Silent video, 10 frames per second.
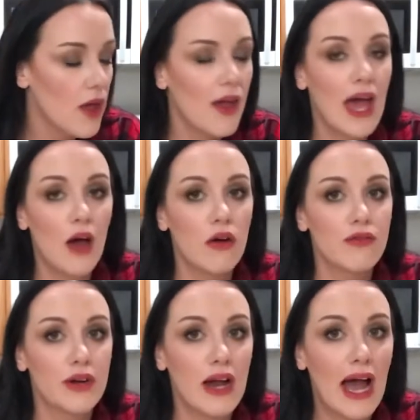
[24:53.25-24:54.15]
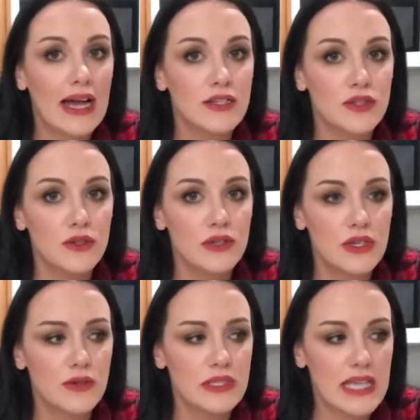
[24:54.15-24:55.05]
However, I do
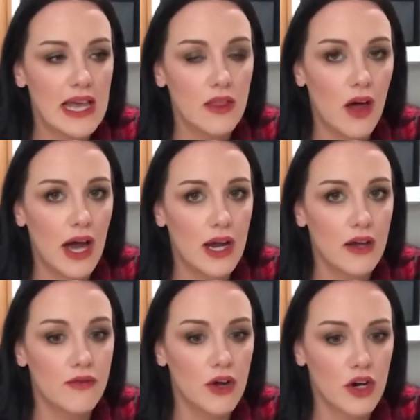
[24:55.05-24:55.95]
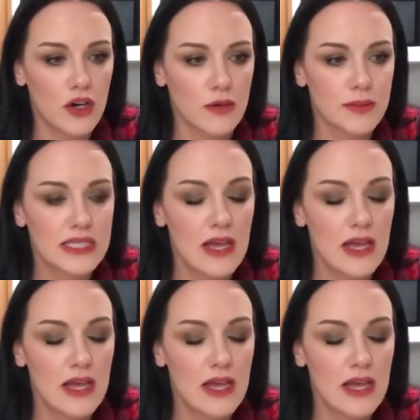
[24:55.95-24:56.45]
use a lot of herbs.